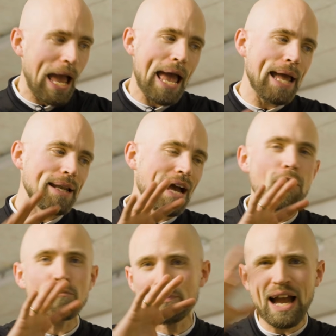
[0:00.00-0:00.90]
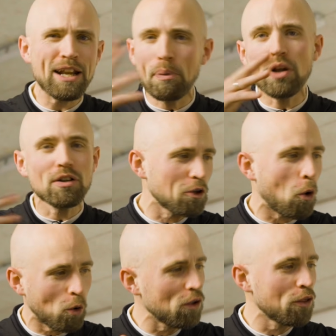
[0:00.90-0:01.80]
And I've kind of bundled
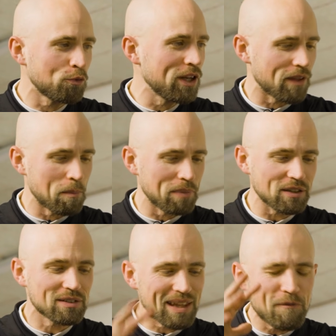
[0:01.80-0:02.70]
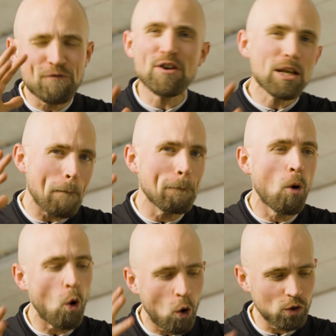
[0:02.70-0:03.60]
all the 3 of them because they fit
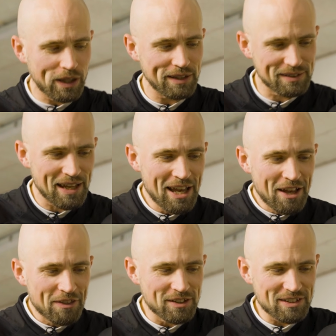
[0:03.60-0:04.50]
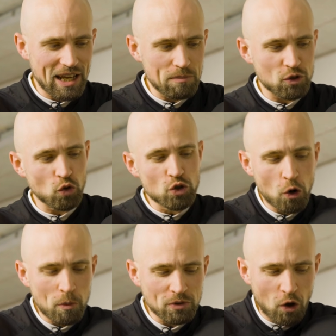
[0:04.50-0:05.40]
more or less the same. So in
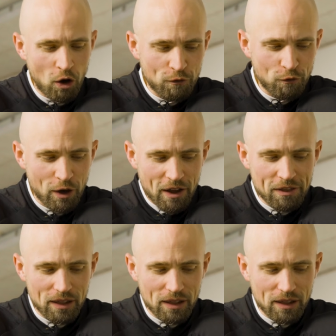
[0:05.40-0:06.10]
terms of the